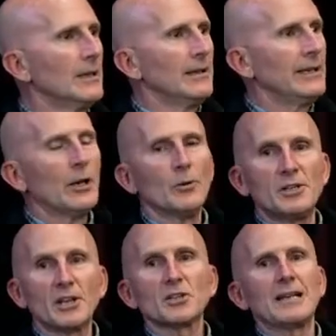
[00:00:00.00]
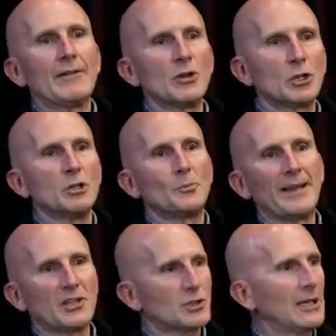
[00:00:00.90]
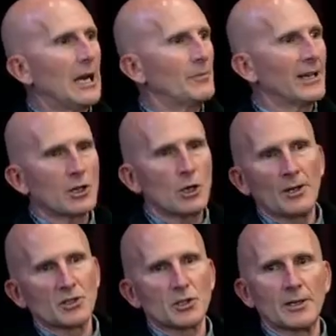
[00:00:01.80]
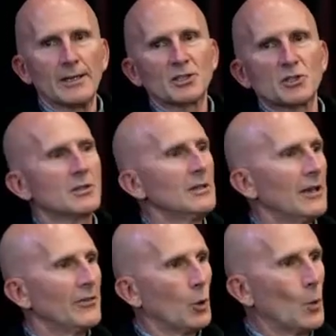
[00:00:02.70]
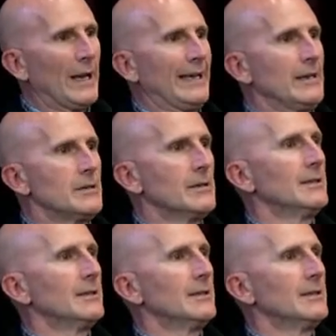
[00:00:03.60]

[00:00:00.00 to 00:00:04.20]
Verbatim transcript: you know doesn't have a good pit stop that costs us the win.